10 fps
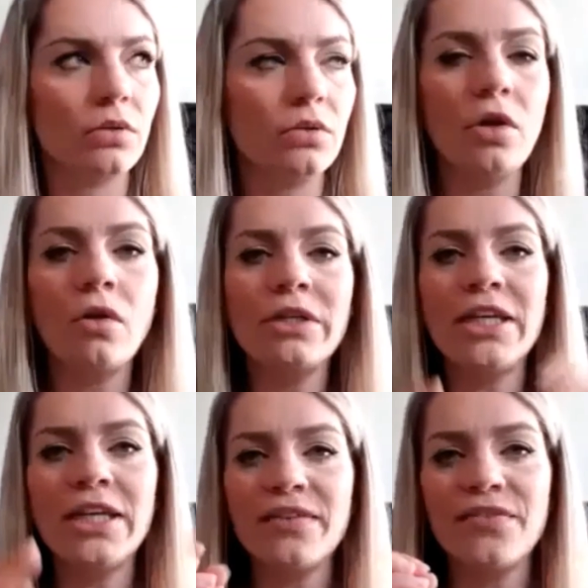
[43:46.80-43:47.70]
Don't
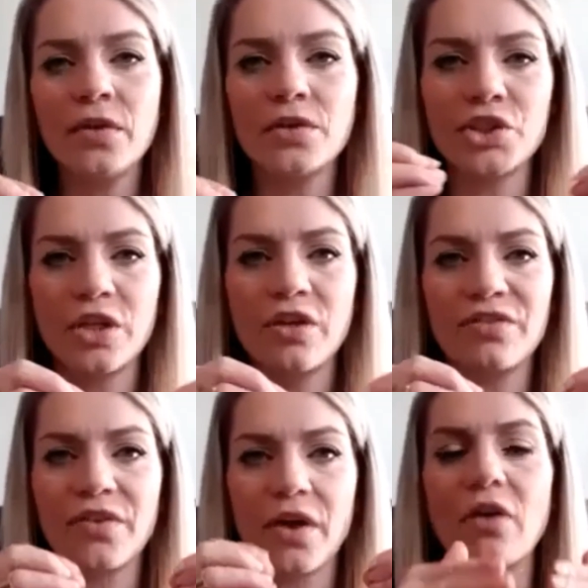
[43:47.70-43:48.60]
leave
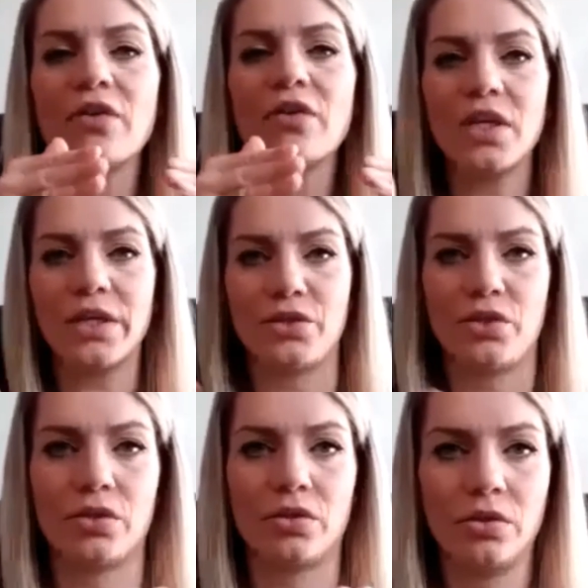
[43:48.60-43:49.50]
yourself out of
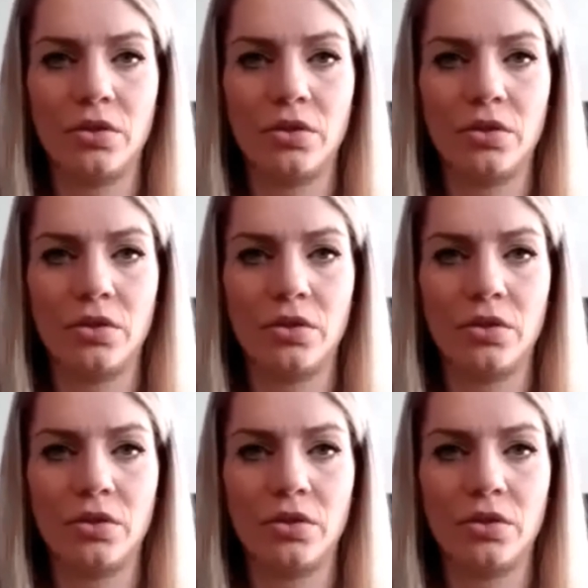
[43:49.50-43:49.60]
this.